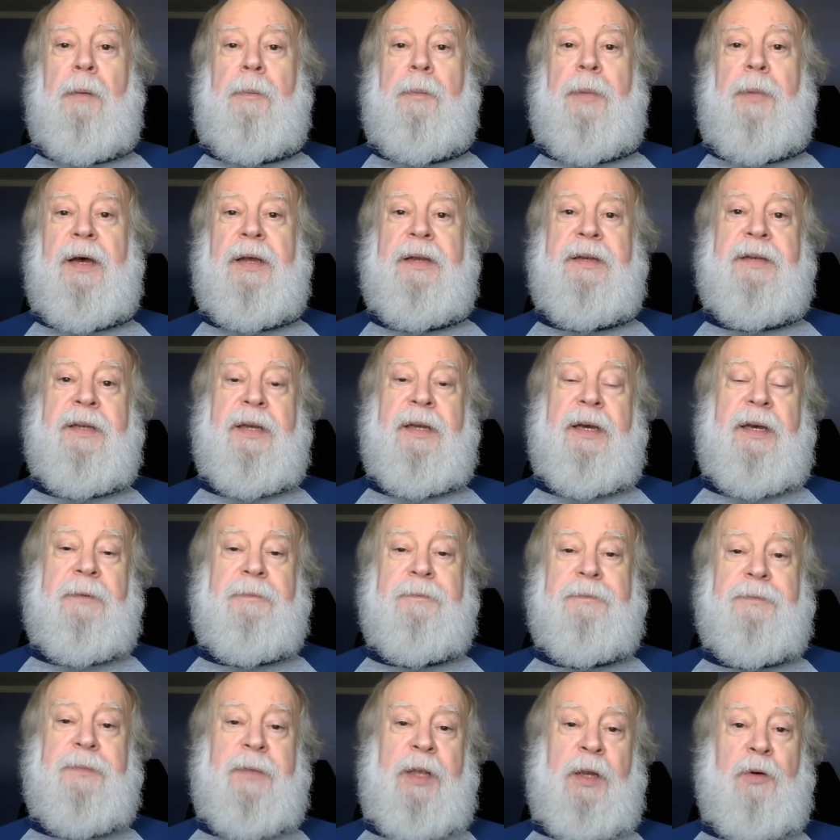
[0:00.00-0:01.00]
But
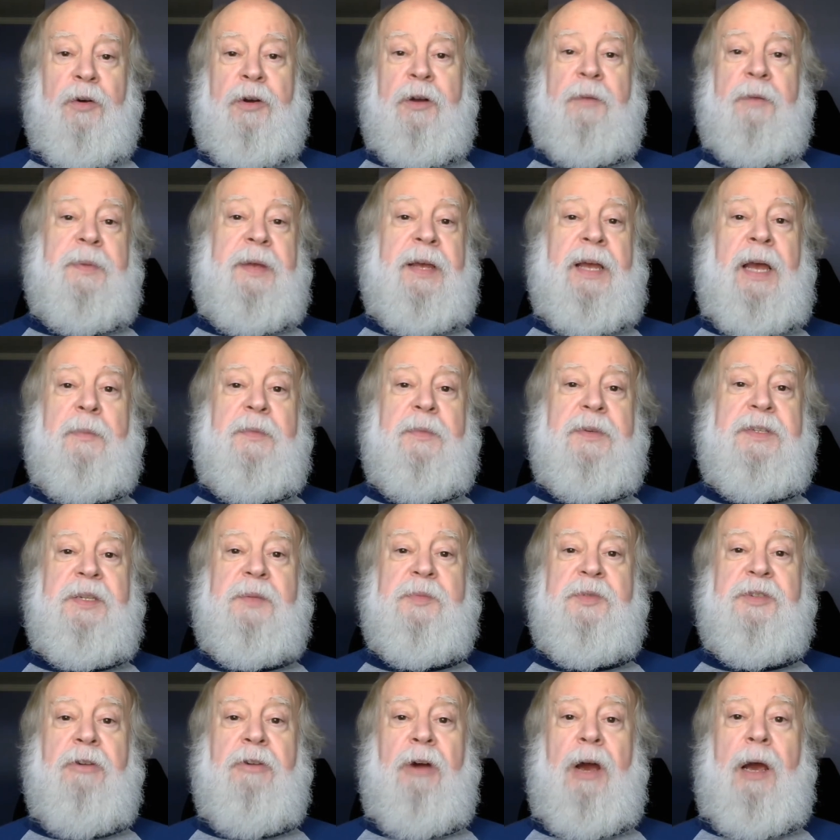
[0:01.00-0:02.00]
in order to become a
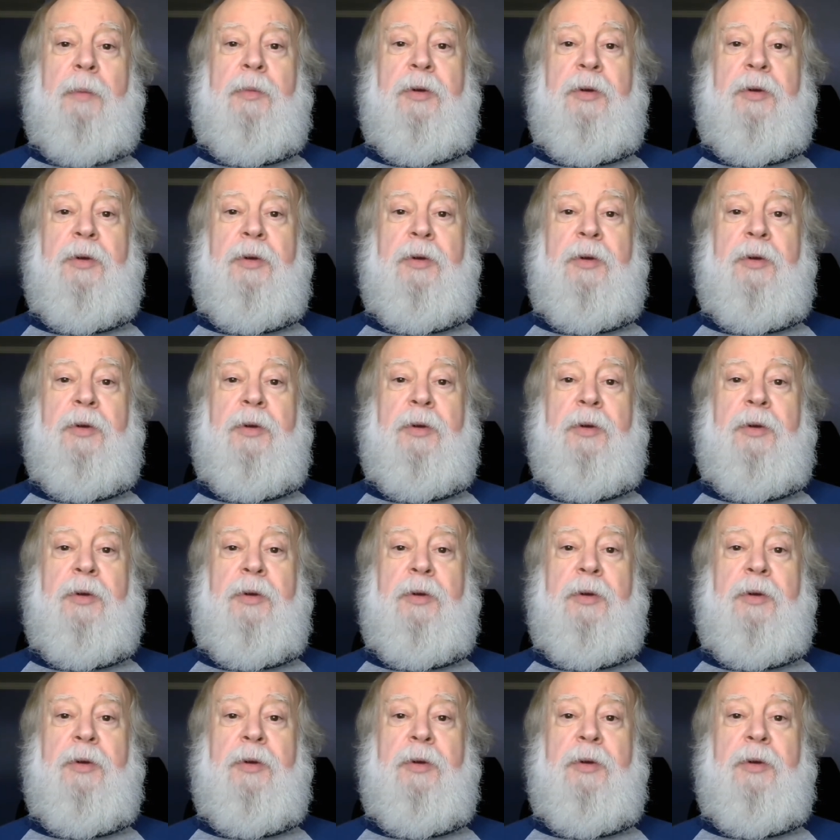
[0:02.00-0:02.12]
subscriber,